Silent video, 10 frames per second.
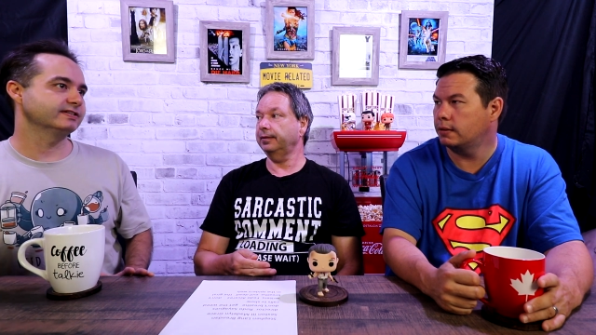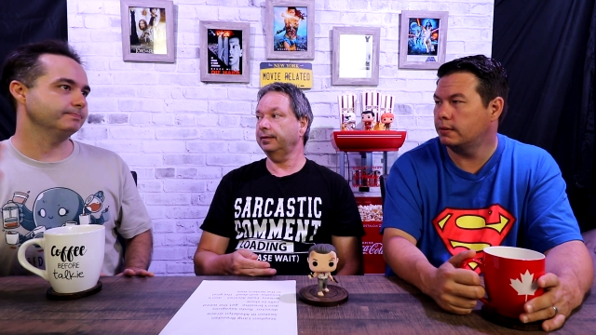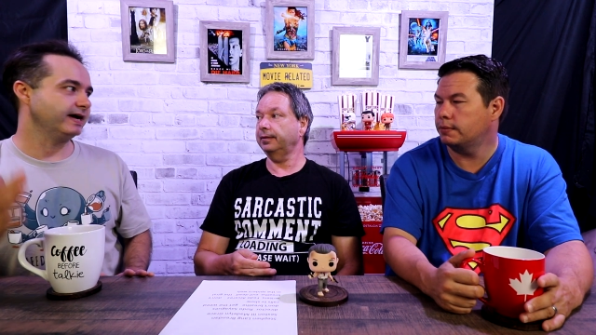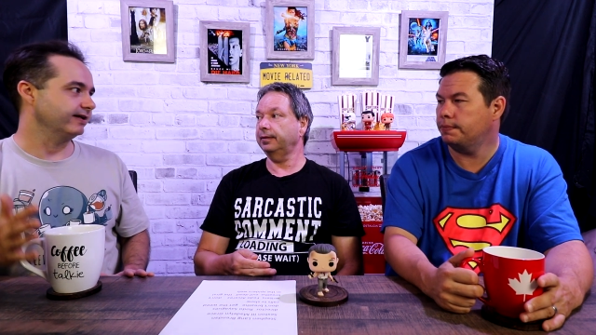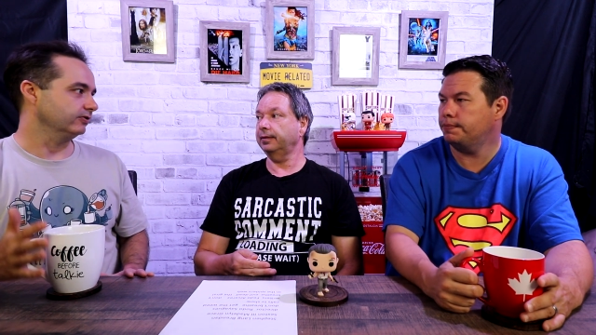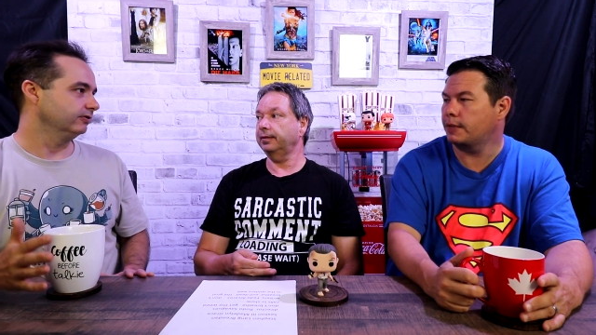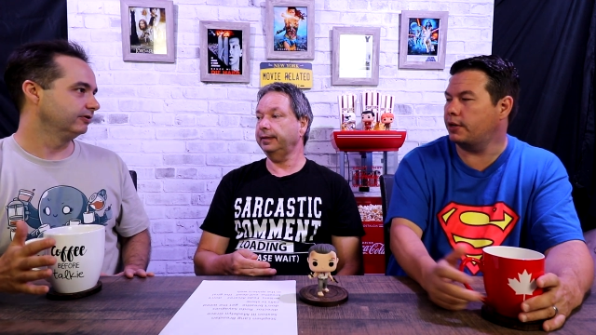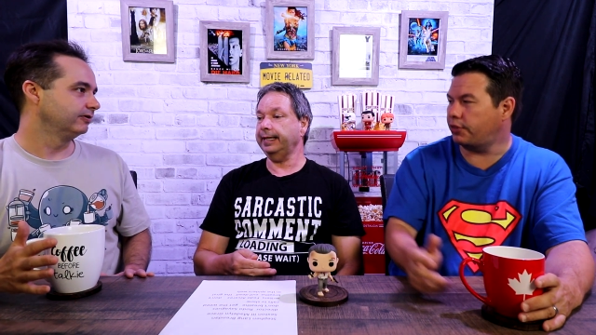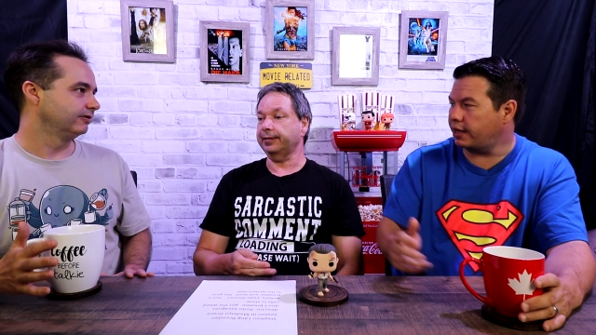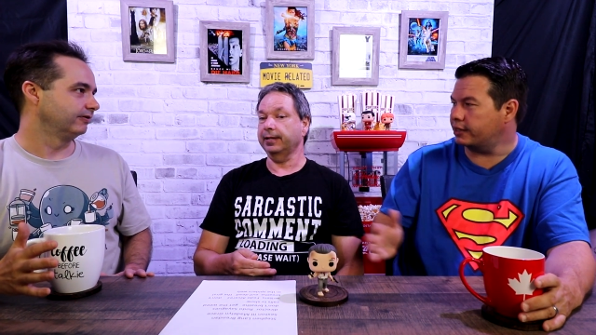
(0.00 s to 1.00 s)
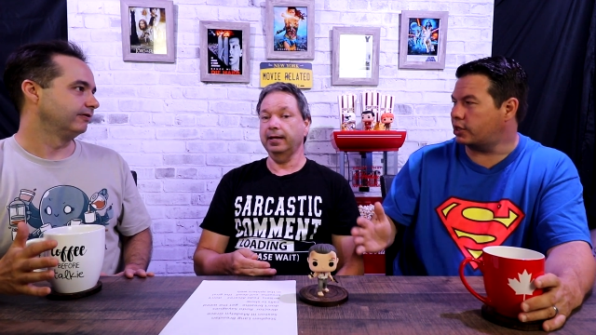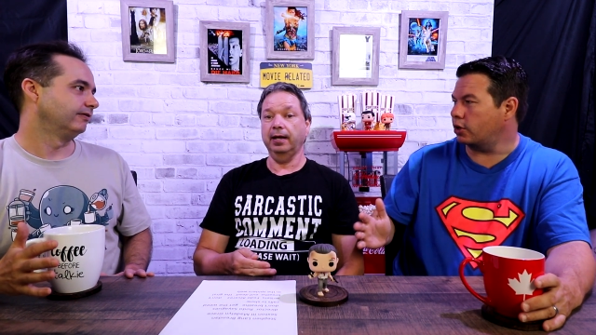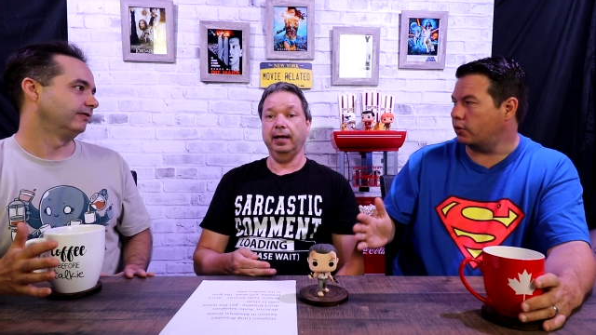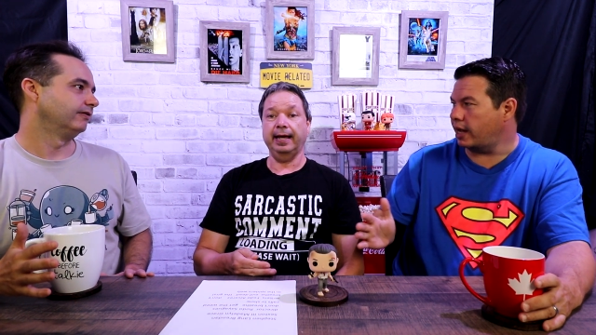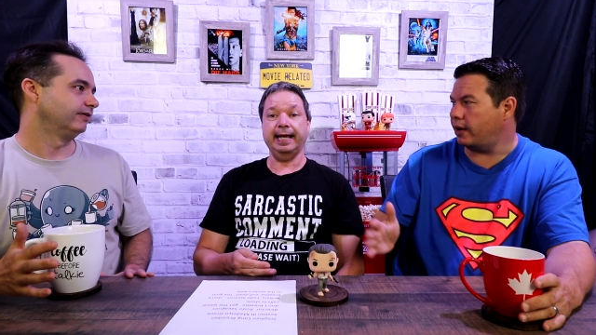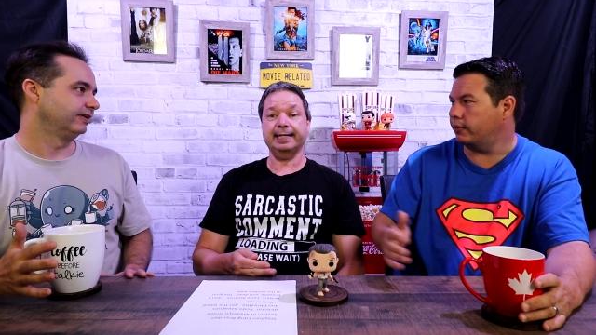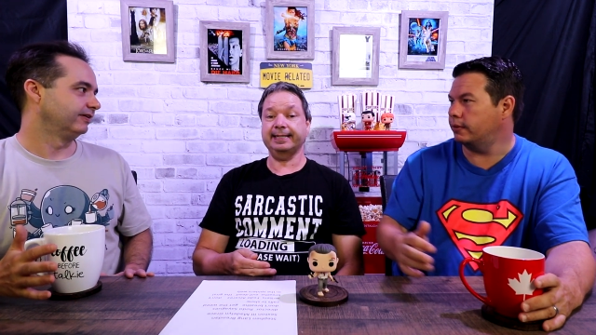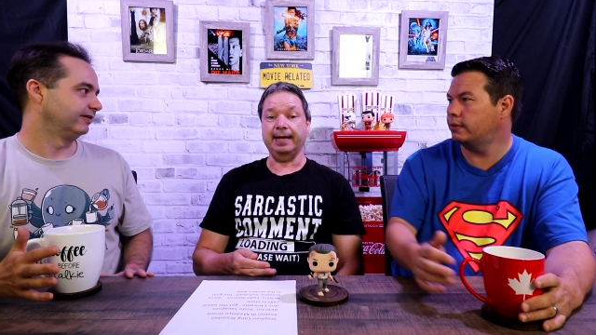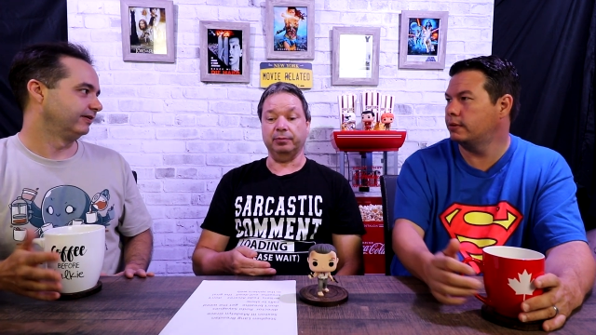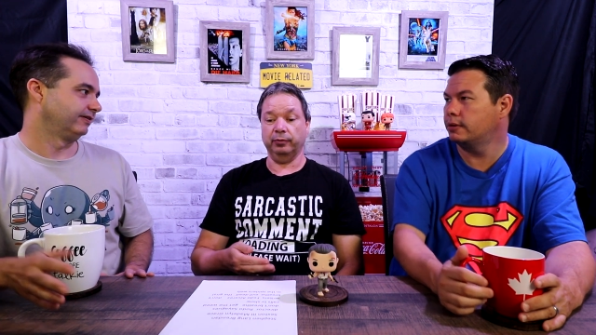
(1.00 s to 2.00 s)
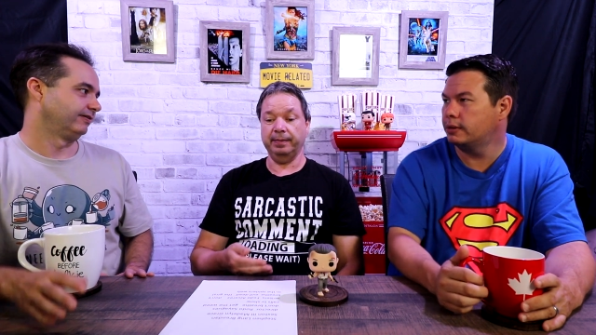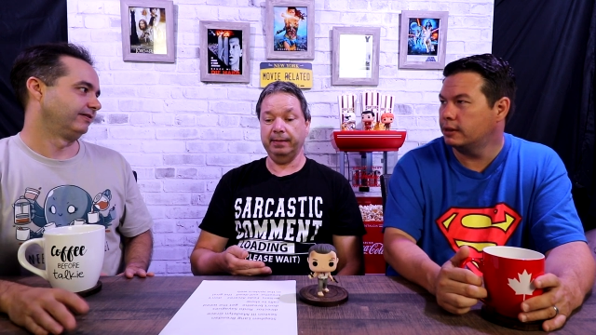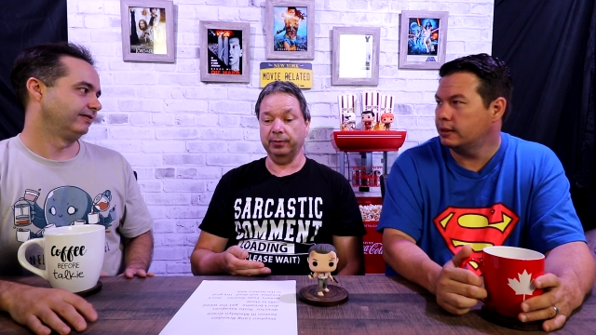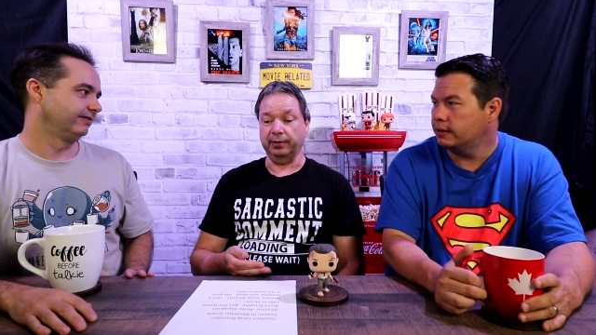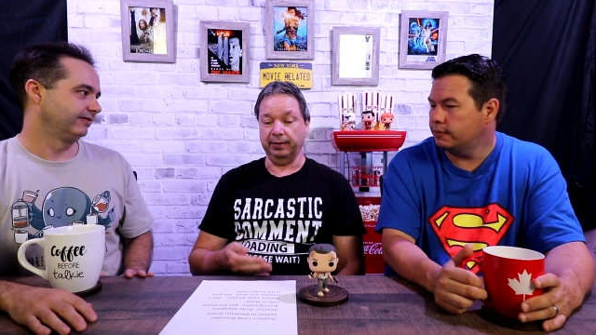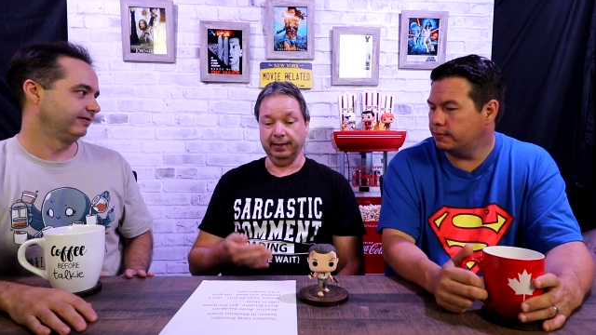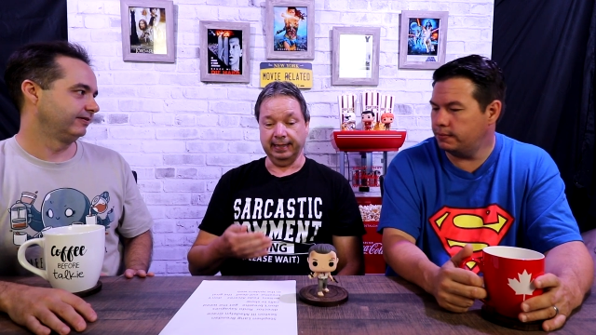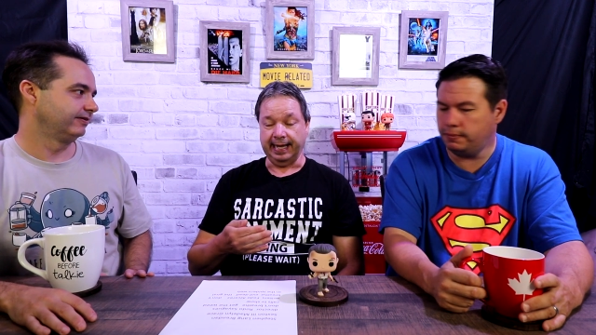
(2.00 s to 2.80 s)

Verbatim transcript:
Speaker 1: into battle. And you yeah. think it's going to go down. Except, remember,